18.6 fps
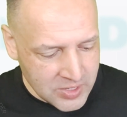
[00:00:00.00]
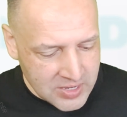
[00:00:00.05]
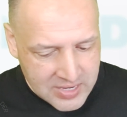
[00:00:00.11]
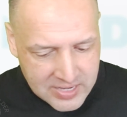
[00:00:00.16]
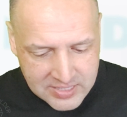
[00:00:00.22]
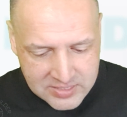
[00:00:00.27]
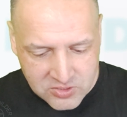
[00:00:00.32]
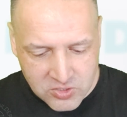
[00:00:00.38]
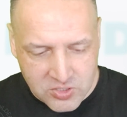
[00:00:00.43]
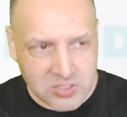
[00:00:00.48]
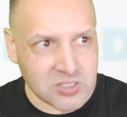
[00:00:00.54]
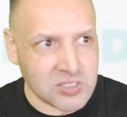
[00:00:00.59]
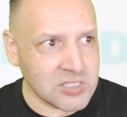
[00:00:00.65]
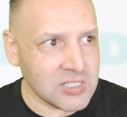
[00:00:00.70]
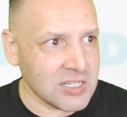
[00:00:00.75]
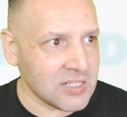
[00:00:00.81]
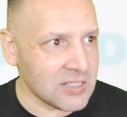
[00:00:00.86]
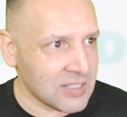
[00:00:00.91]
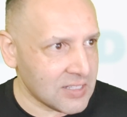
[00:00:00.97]
And you can
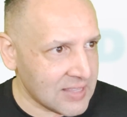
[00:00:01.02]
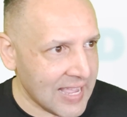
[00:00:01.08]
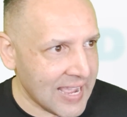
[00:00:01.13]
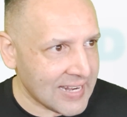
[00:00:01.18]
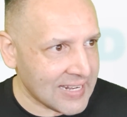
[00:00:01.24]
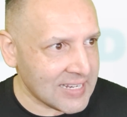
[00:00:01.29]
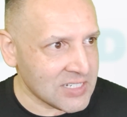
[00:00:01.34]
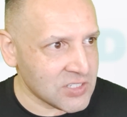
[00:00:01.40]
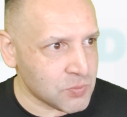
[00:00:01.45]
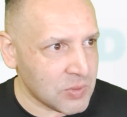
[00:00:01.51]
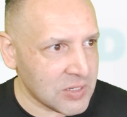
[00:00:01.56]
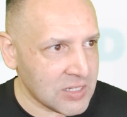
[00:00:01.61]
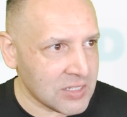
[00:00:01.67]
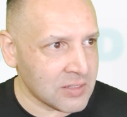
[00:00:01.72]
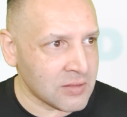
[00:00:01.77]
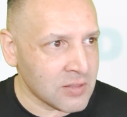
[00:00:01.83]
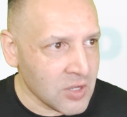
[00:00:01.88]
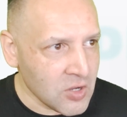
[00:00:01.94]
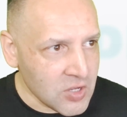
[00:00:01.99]
see that that has
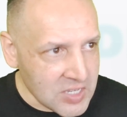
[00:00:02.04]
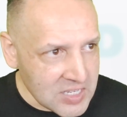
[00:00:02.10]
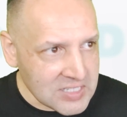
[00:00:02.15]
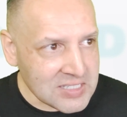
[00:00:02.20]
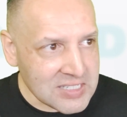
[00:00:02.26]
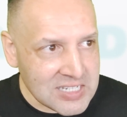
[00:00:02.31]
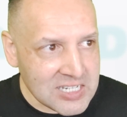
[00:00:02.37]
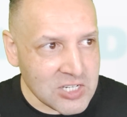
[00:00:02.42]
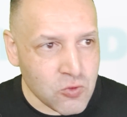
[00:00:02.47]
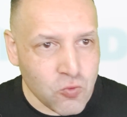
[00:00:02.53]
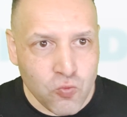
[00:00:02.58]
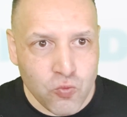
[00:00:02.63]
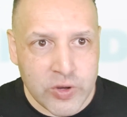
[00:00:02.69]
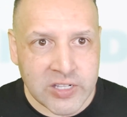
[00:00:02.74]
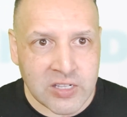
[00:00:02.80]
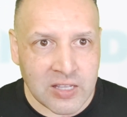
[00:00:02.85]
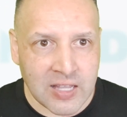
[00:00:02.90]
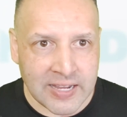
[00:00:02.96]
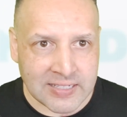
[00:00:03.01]
been indeed
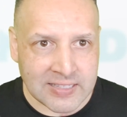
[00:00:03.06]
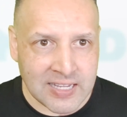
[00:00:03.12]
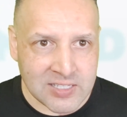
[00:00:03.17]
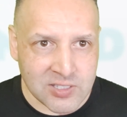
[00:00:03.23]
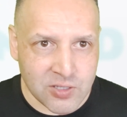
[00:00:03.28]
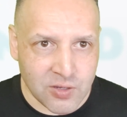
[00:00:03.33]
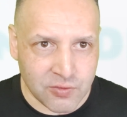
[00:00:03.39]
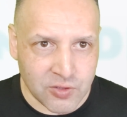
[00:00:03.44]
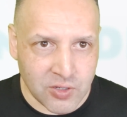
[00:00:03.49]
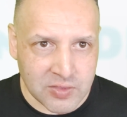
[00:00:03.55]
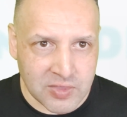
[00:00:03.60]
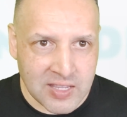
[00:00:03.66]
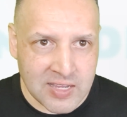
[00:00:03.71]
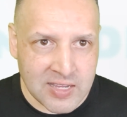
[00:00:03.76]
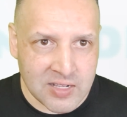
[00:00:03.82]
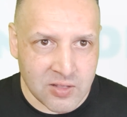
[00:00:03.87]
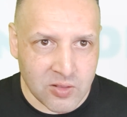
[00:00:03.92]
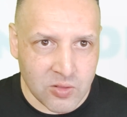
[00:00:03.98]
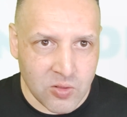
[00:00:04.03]
written like that. So I've got
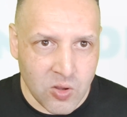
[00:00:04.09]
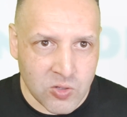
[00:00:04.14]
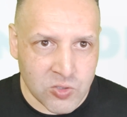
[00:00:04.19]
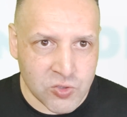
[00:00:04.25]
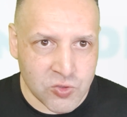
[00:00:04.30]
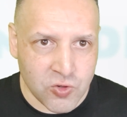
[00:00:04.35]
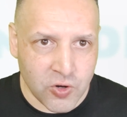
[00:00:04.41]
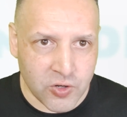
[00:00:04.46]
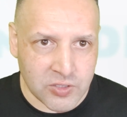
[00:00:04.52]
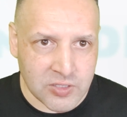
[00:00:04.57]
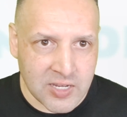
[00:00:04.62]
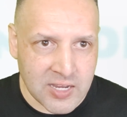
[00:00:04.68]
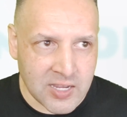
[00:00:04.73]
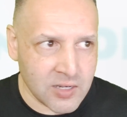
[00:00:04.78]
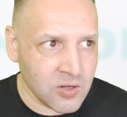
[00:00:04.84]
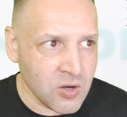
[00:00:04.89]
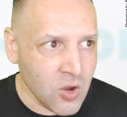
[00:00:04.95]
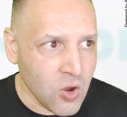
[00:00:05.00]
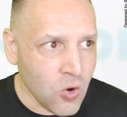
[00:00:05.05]
that, long stroke
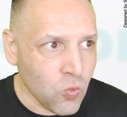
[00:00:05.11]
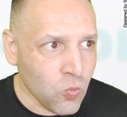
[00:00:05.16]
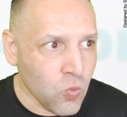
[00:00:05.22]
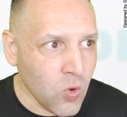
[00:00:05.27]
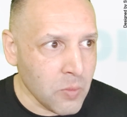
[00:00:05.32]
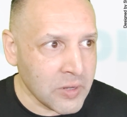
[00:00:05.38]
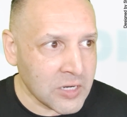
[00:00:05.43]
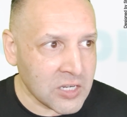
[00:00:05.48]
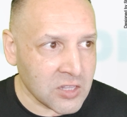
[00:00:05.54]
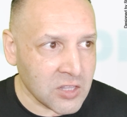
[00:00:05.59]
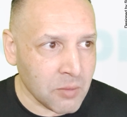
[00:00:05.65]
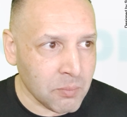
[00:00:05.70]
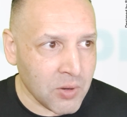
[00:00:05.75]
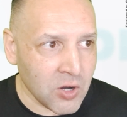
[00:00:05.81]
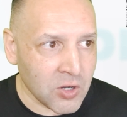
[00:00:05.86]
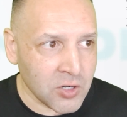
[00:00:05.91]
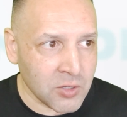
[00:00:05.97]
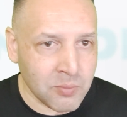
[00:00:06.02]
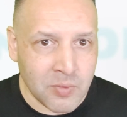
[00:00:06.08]
down, woman at the
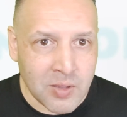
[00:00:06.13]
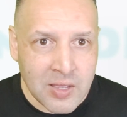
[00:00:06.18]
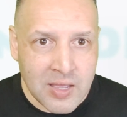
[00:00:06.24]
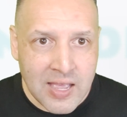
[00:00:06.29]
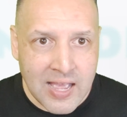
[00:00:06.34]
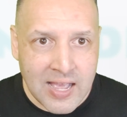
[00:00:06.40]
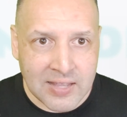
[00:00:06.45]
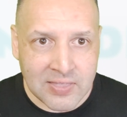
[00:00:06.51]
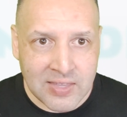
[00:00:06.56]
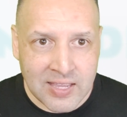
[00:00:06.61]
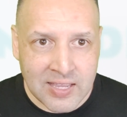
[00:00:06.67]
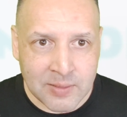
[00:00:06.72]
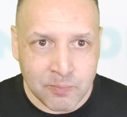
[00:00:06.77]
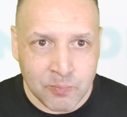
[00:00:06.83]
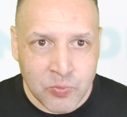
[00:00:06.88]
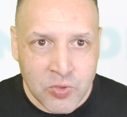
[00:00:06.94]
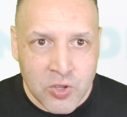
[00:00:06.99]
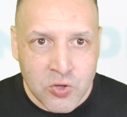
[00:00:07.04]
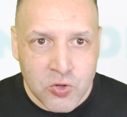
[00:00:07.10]
bottom, and
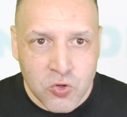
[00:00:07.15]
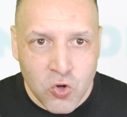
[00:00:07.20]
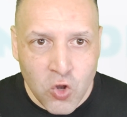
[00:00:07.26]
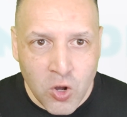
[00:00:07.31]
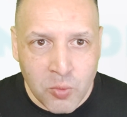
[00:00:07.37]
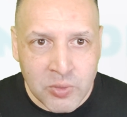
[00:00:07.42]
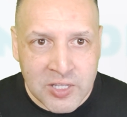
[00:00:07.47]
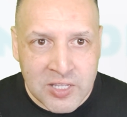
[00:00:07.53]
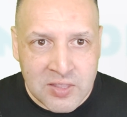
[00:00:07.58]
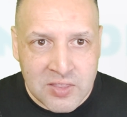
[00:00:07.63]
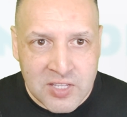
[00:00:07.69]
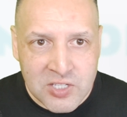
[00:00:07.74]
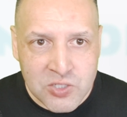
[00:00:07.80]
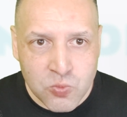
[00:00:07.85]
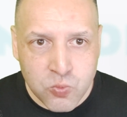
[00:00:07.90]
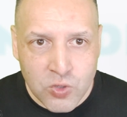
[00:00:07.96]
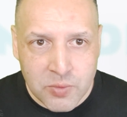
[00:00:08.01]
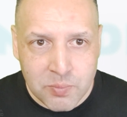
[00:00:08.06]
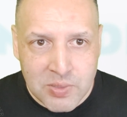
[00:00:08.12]
then normally
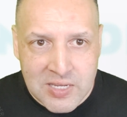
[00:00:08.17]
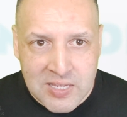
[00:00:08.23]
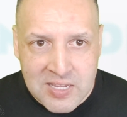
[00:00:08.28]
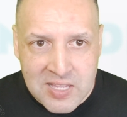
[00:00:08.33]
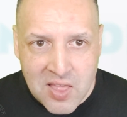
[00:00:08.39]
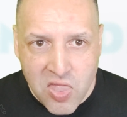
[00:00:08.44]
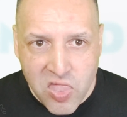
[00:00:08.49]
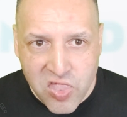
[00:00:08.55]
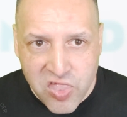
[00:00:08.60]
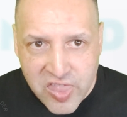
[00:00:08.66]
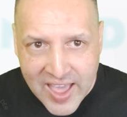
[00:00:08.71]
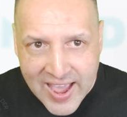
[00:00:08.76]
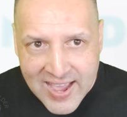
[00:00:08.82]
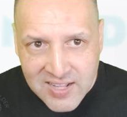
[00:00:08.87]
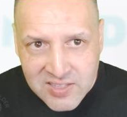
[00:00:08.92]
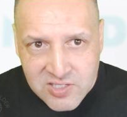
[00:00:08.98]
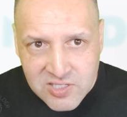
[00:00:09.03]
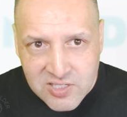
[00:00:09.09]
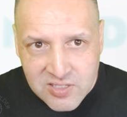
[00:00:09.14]
this would be
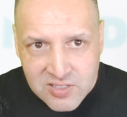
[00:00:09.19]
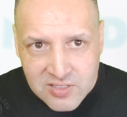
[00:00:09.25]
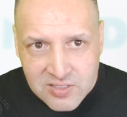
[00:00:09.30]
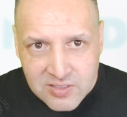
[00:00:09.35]
that.